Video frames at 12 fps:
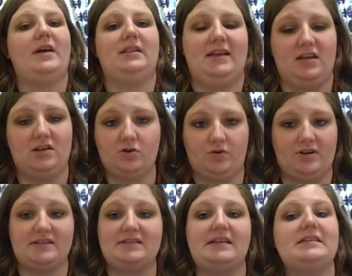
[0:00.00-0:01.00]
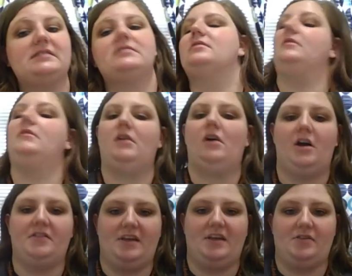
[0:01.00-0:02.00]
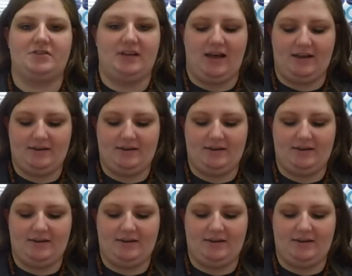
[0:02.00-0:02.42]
increases on the other side.